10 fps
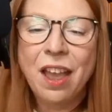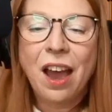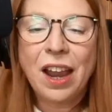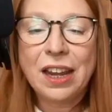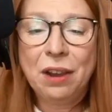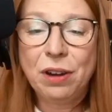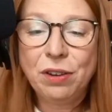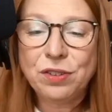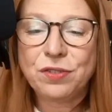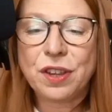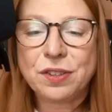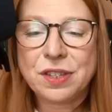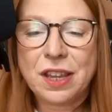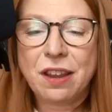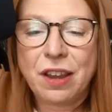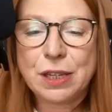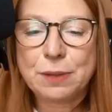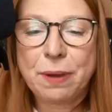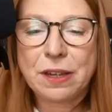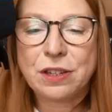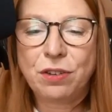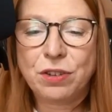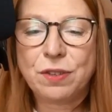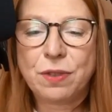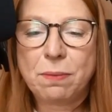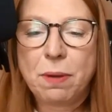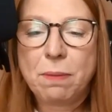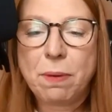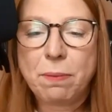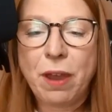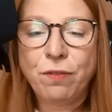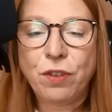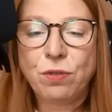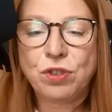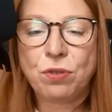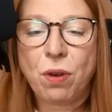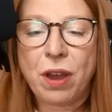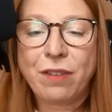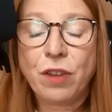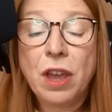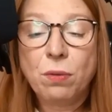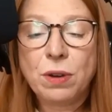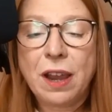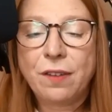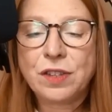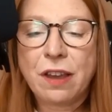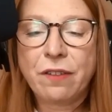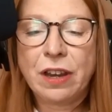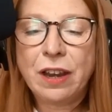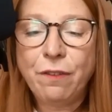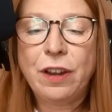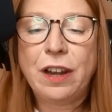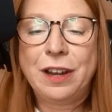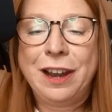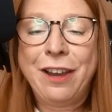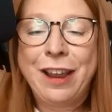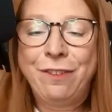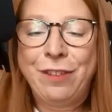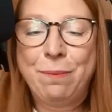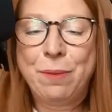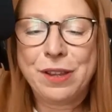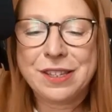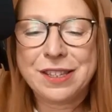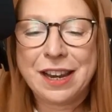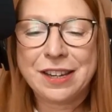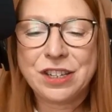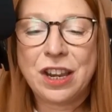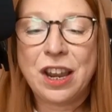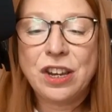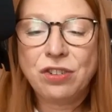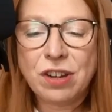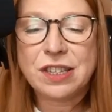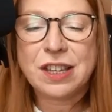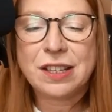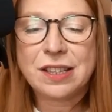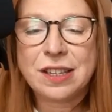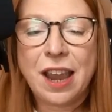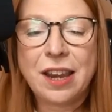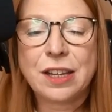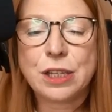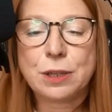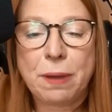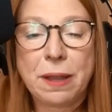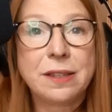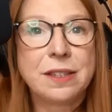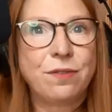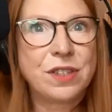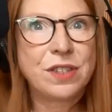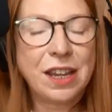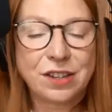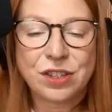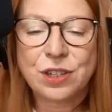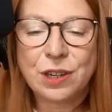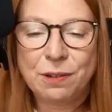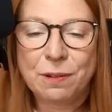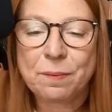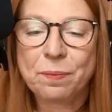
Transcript: I know a lot of girls think I expect a lot of them, but my future wife would have to have a lovely, lively personality, dress sense, and expensive taste too.